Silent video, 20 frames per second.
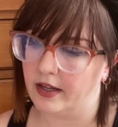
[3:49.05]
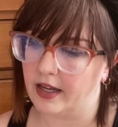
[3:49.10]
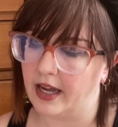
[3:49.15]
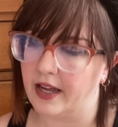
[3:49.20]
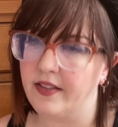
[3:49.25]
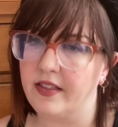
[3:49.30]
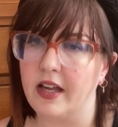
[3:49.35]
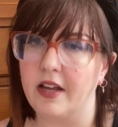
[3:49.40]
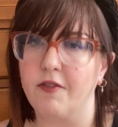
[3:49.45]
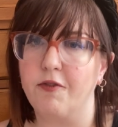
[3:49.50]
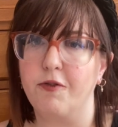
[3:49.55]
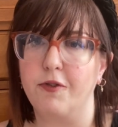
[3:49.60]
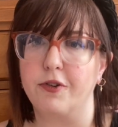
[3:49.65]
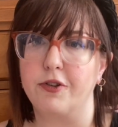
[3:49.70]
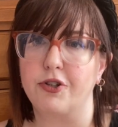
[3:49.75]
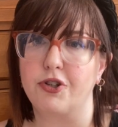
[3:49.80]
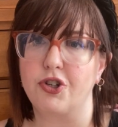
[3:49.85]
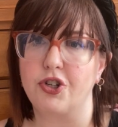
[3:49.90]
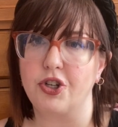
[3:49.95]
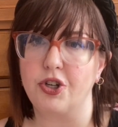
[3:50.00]
And then for the
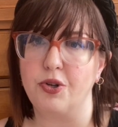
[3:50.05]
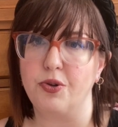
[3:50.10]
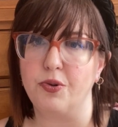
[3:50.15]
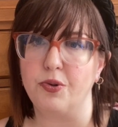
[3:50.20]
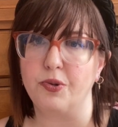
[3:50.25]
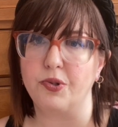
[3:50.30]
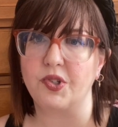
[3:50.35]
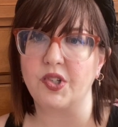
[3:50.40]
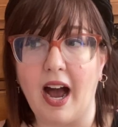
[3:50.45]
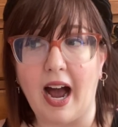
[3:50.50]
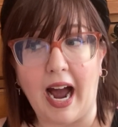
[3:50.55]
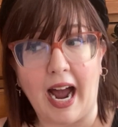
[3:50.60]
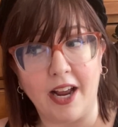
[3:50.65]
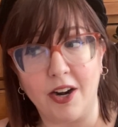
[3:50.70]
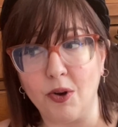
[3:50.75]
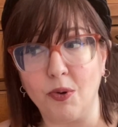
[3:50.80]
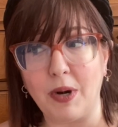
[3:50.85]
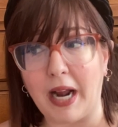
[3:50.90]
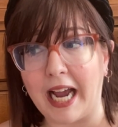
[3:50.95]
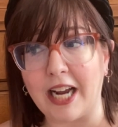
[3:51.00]
shoes, I
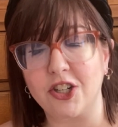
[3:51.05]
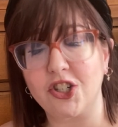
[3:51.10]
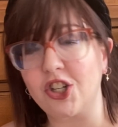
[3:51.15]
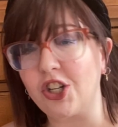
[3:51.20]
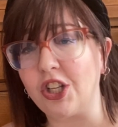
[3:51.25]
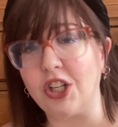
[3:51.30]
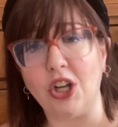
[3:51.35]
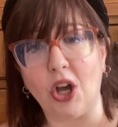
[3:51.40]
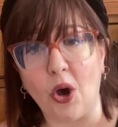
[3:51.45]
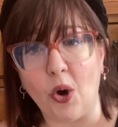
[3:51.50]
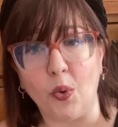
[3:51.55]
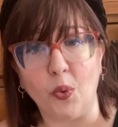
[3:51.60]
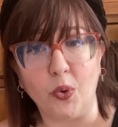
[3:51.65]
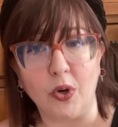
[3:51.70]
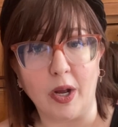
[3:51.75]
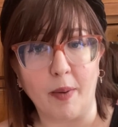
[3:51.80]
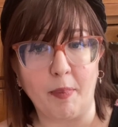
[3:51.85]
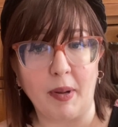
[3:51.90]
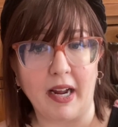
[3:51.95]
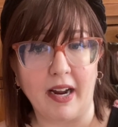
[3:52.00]
don't actually own
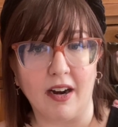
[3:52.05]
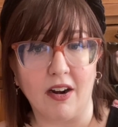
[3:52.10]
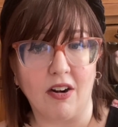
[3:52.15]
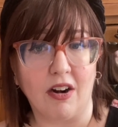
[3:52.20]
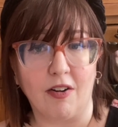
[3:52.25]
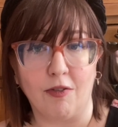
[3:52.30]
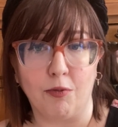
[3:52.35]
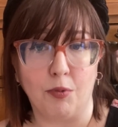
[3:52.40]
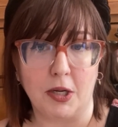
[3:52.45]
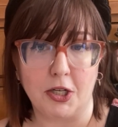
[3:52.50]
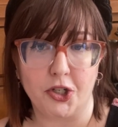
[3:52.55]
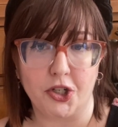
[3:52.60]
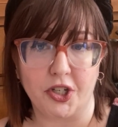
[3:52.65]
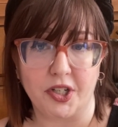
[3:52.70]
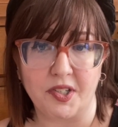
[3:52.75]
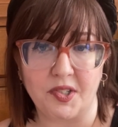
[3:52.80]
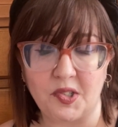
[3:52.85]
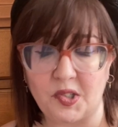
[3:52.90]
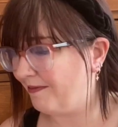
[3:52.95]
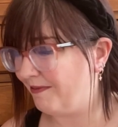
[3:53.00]
a pair of
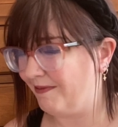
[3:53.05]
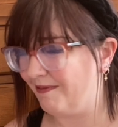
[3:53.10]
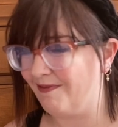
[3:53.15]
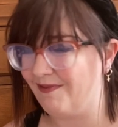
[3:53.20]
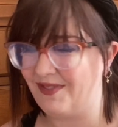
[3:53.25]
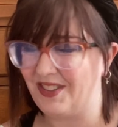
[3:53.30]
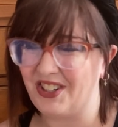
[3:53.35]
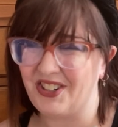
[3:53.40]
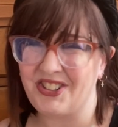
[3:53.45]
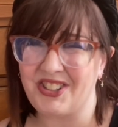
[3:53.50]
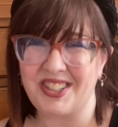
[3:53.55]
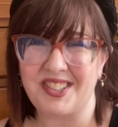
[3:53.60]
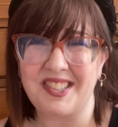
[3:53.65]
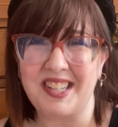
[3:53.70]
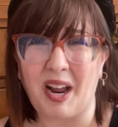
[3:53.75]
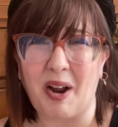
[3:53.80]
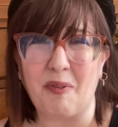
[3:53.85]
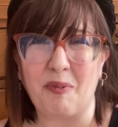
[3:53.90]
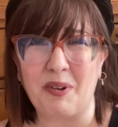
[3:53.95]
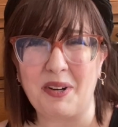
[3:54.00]
wedges. They're just
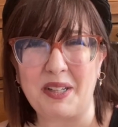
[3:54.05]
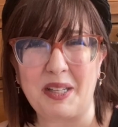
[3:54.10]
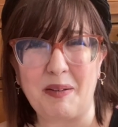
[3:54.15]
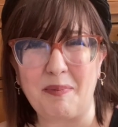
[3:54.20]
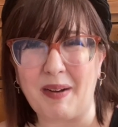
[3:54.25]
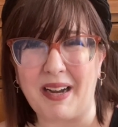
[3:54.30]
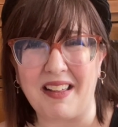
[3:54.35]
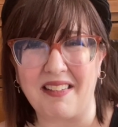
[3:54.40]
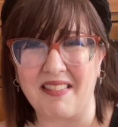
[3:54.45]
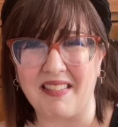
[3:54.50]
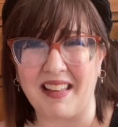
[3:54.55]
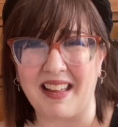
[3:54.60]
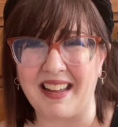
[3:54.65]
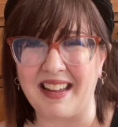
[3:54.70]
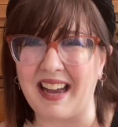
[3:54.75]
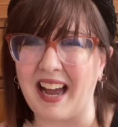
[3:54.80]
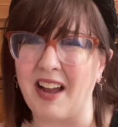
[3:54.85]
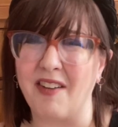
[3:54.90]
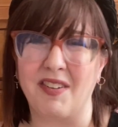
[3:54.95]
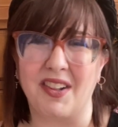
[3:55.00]
not really my thing.
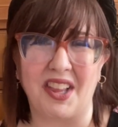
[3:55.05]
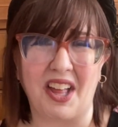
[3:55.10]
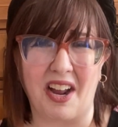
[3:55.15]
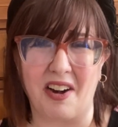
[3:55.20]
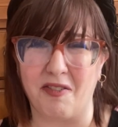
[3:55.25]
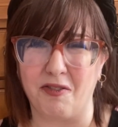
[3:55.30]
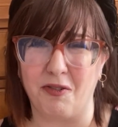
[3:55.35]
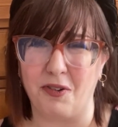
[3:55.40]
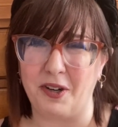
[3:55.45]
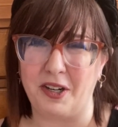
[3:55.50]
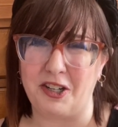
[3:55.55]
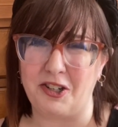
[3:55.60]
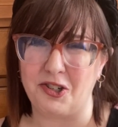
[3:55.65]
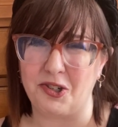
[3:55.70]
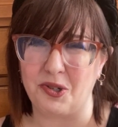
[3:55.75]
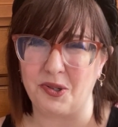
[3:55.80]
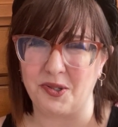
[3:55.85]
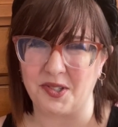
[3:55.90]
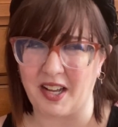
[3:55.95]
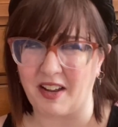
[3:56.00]
I have a lot of foot
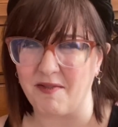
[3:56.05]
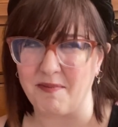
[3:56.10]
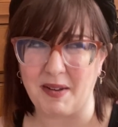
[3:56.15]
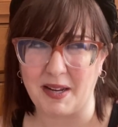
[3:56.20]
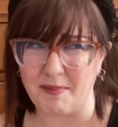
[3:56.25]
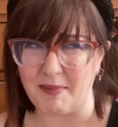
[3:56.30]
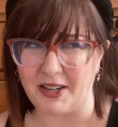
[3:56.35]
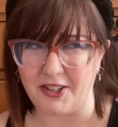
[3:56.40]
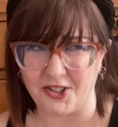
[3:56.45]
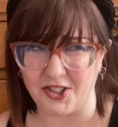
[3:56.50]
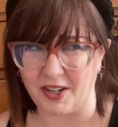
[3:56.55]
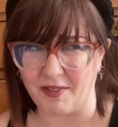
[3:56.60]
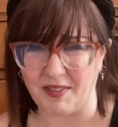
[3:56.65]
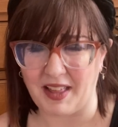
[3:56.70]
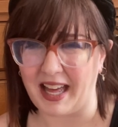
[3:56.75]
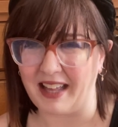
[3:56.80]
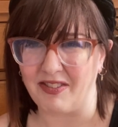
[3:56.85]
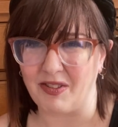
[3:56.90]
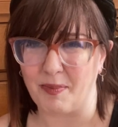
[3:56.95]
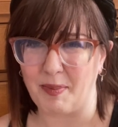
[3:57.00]
issues. I've made mention of
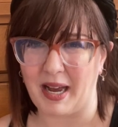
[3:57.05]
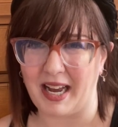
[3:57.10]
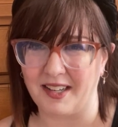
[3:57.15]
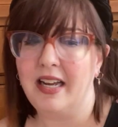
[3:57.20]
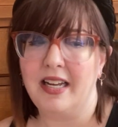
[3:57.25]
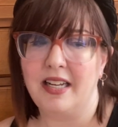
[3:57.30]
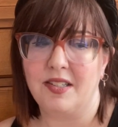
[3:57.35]
that in the past.